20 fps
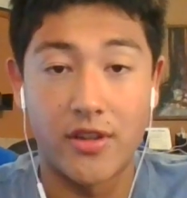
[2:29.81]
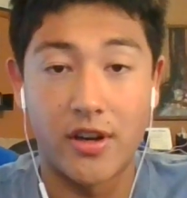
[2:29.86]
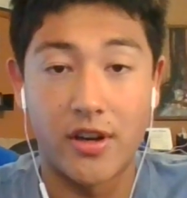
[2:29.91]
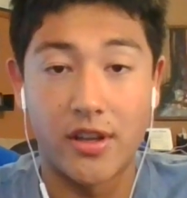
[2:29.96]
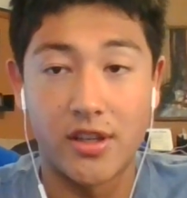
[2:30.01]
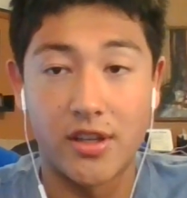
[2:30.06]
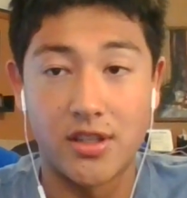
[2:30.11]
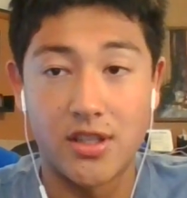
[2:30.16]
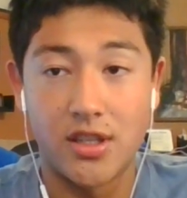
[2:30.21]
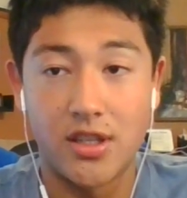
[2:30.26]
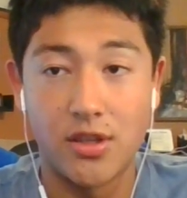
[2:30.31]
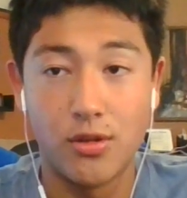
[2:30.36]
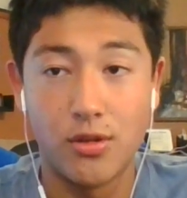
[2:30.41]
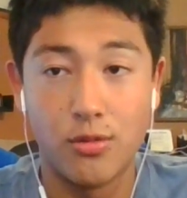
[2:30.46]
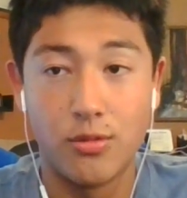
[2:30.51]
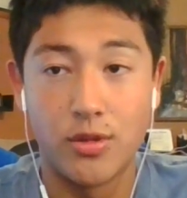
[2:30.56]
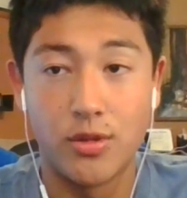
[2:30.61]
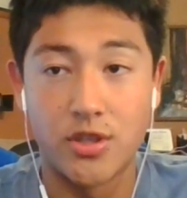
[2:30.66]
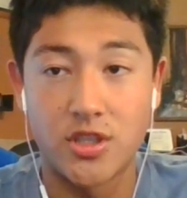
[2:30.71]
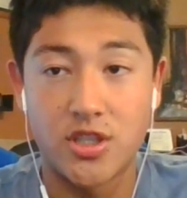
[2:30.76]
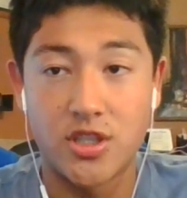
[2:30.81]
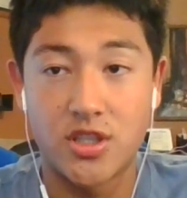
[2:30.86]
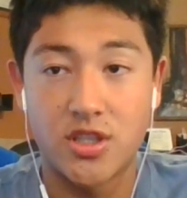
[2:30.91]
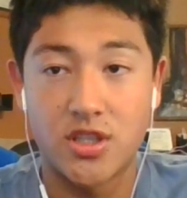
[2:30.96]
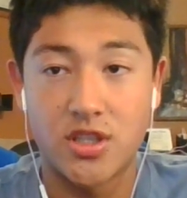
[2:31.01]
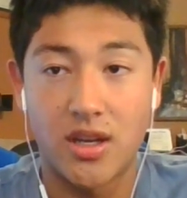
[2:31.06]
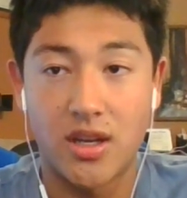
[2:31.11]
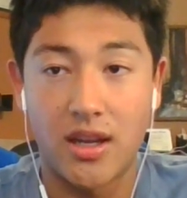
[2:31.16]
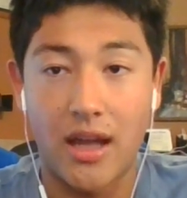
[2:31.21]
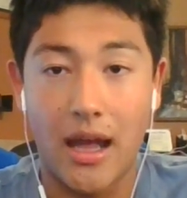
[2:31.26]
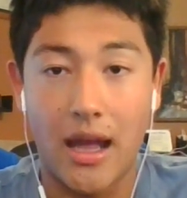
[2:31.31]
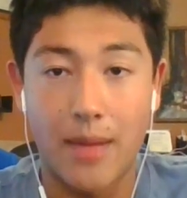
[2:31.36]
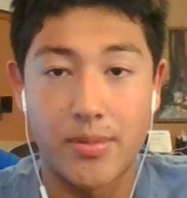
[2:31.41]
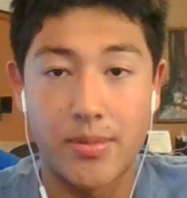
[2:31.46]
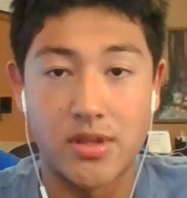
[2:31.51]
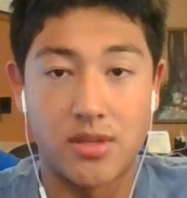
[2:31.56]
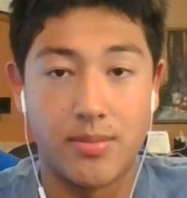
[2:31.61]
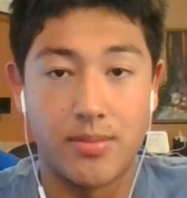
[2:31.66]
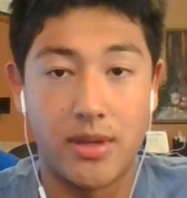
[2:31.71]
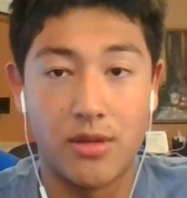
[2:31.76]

very good deal, which happened to